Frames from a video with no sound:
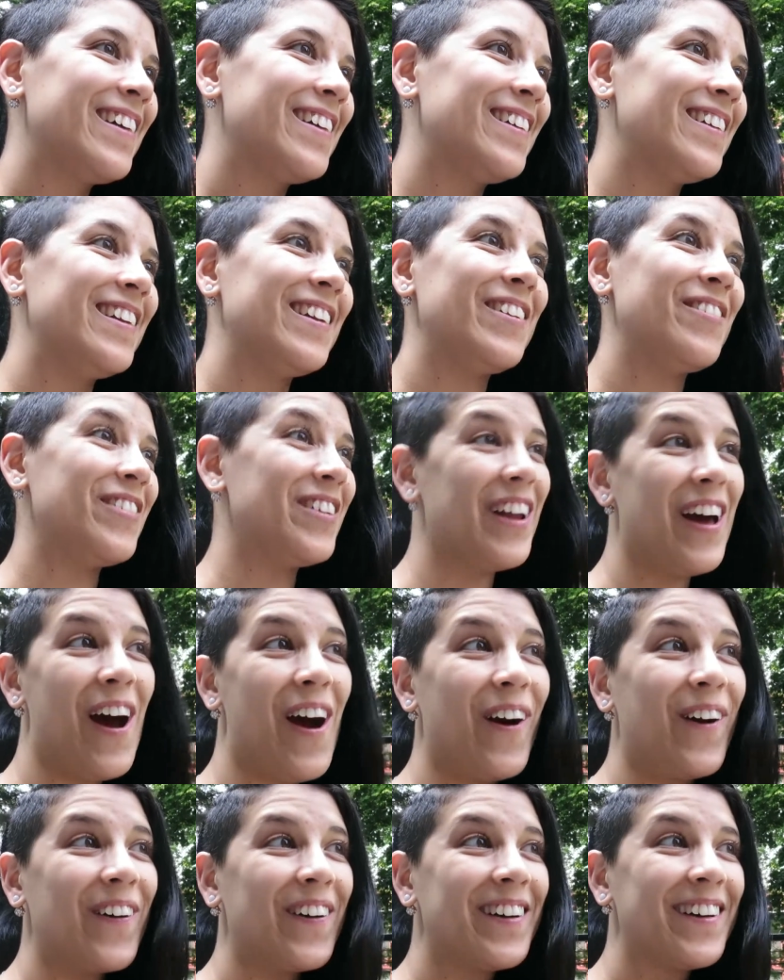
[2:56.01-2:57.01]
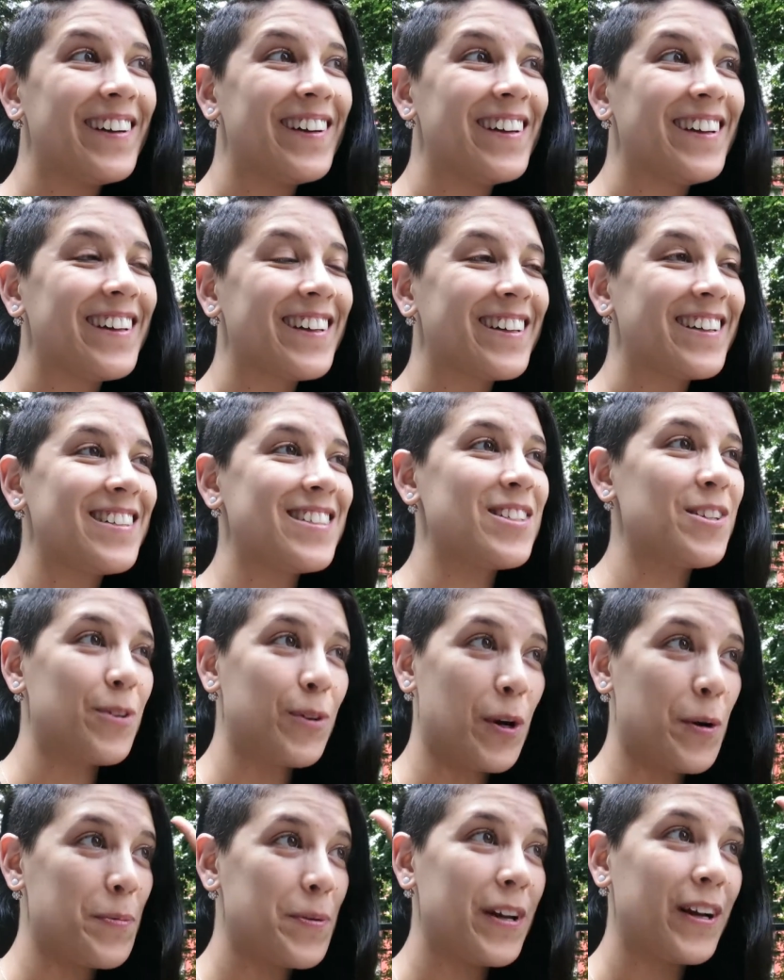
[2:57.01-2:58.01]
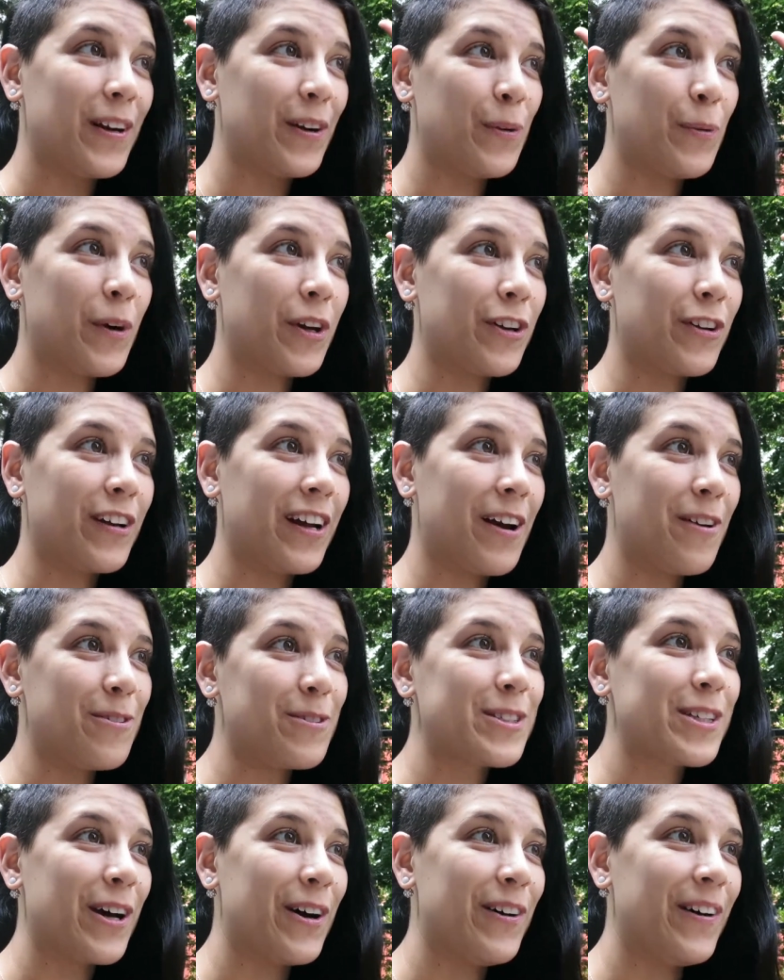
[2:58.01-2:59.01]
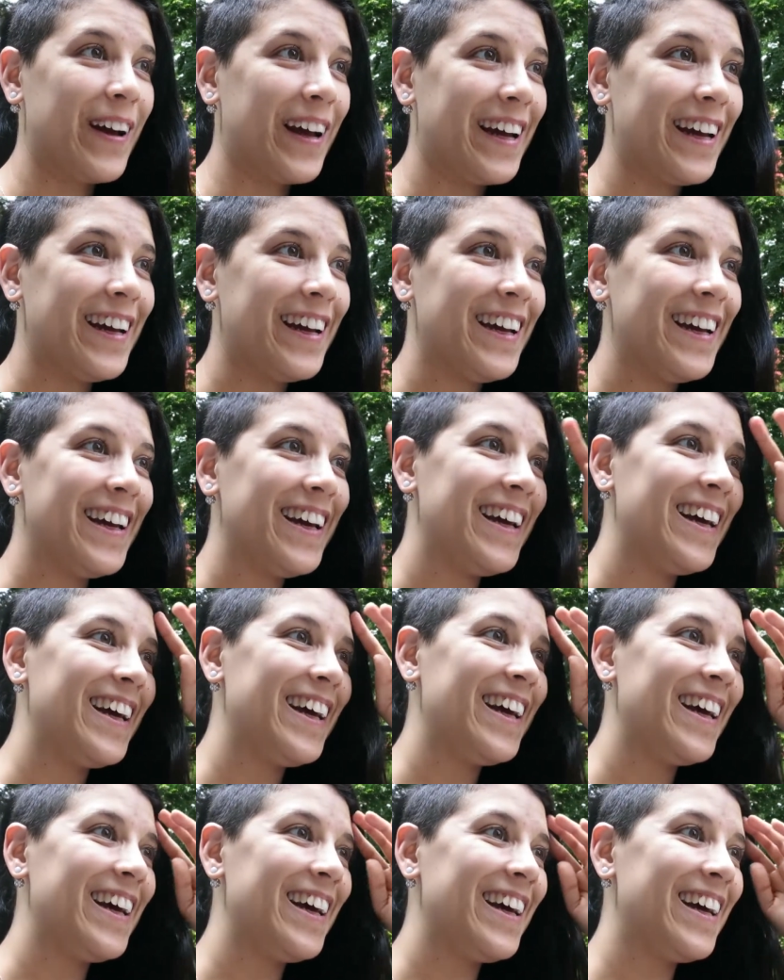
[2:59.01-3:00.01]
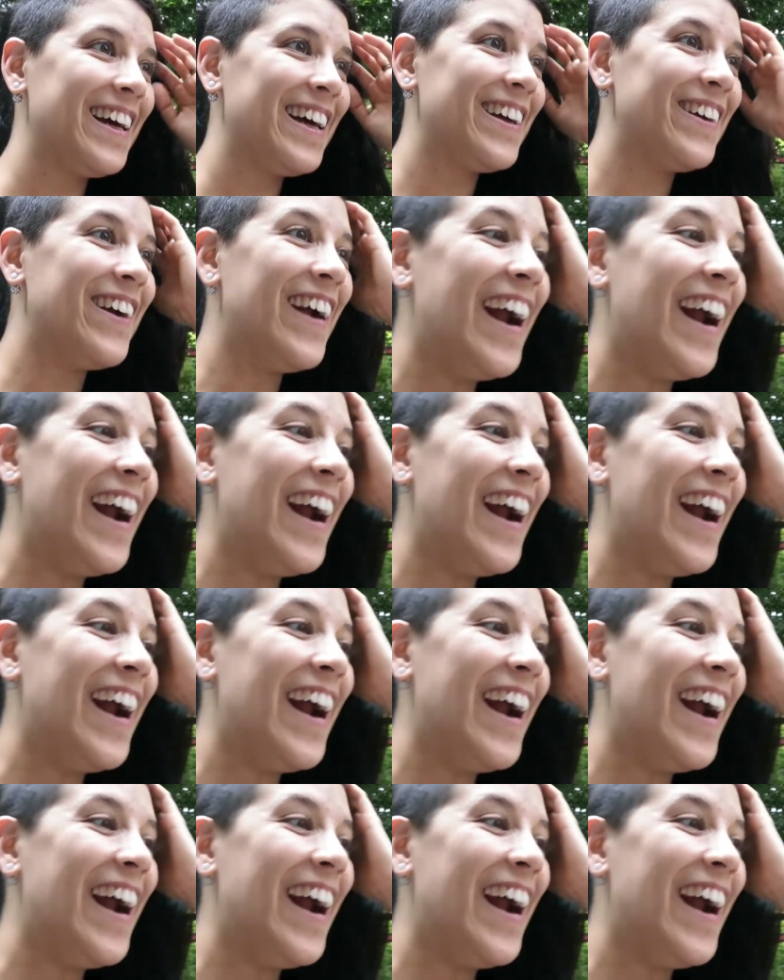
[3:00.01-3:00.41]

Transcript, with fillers: And you didn't even know because you were up here wondering how it was going. Amazing.